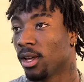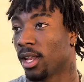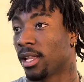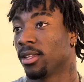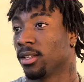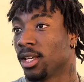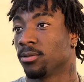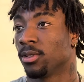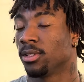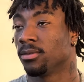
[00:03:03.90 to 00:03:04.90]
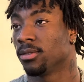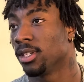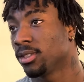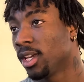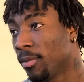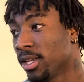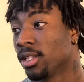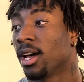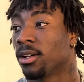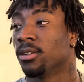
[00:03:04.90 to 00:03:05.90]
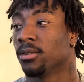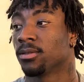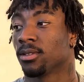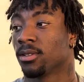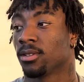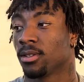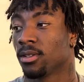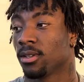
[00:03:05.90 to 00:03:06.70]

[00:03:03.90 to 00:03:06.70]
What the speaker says: and I think that's what this team has a lot of. So.